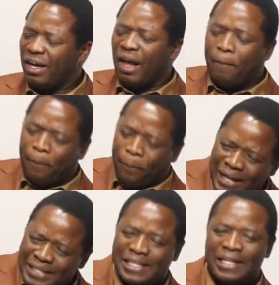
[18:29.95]
a
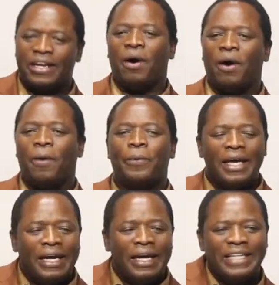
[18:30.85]
present help
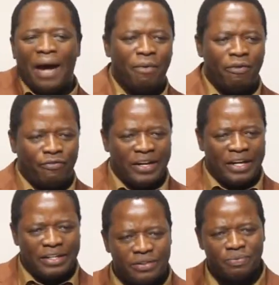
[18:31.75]
in time of
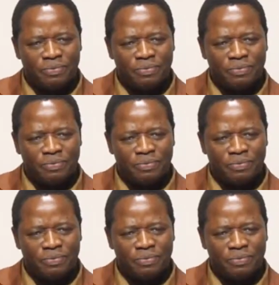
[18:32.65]
need.